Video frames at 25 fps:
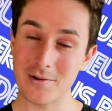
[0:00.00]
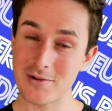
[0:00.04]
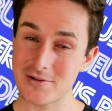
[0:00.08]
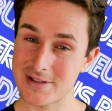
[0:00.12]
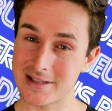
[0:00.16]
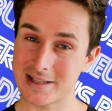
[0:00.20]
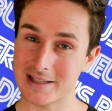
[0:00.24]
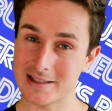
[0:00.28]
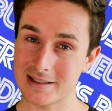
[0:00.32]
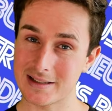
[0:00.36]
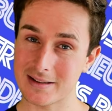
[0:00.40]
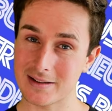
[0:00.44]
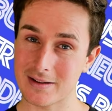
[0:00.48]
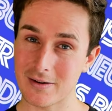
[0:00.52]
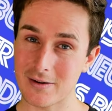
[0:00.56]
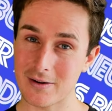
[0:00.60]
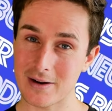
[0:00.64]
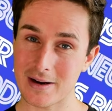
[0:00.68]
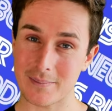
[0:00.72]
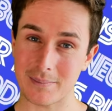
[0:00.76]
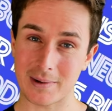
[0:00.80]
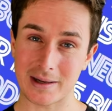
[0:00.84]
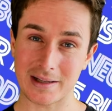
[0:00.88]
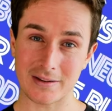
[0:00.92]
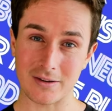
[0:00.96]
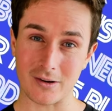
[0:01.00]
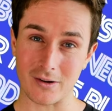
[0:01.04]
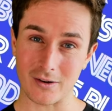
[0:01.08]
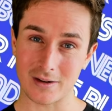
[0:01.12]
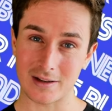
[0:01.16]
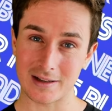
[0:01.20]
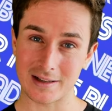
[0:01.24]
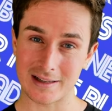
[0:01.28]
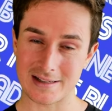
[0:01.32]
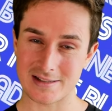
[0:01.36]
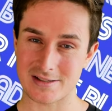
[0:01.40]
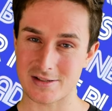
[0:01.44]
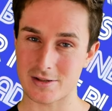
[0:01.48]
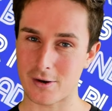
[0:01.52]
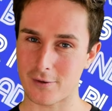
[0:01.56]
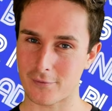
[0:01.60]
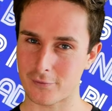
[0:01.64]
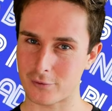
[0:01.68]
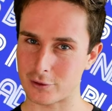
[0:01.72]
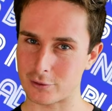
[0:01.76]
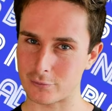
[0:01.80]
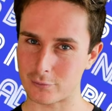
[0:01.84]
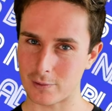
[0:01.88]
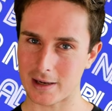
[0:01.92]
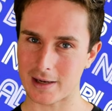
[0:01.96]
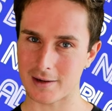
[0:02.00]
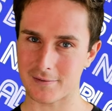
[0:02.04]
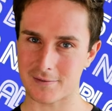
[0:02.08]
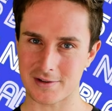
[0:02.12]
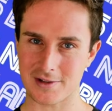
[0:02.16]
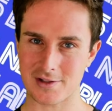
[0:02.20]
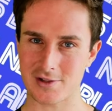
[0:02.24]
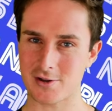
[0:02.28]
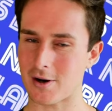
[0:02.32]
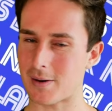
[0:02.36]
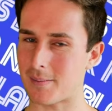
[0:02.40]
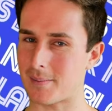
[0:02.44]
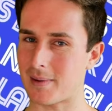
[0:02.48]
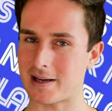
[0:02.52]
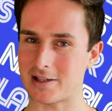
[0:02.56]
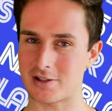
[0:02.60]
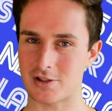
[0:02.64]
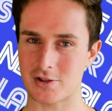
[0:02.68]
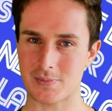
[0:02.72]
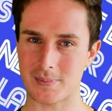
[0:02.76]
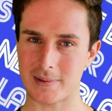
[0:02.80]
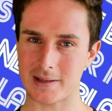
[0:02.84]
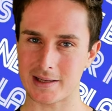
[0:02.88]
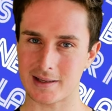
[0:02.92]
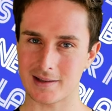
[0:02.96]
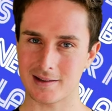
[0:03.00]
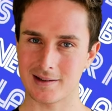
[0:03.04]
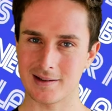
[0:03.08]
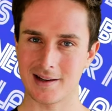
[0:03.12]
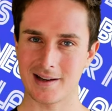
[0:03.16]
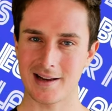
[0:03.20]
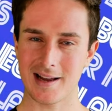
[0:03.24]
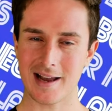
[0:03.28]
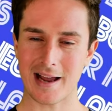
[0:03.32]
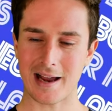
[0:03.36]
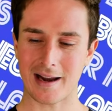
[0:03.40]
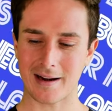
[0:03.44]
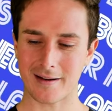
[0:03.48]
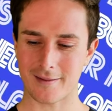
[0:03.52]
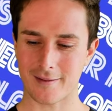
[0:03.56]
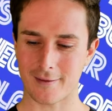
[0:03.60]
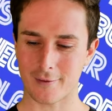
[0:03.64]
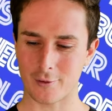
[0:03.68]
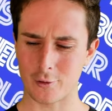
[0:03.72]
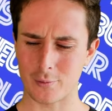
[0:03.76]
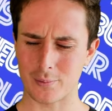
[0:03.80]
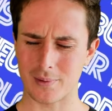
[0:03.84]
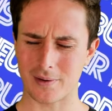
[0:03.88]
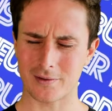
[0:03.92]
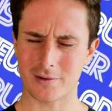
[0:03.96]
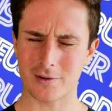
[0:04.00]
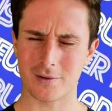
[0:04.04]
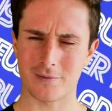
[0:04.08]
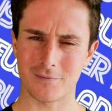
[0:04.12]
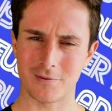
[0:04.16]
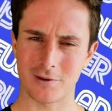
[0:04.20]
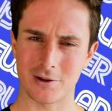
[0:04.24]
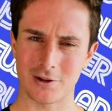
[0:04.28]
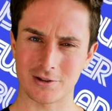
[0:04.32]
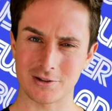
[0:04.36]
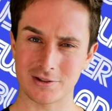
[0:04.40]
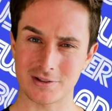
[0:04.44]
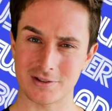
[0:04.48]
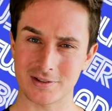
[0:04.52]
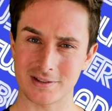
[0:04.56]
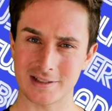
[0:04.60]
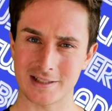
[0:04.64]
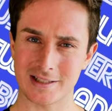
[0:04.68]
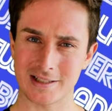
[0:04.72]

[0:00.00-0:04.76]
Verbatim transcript: New Zealander though, and my dollar is not very relevant, so I might just be out of the loop on conversions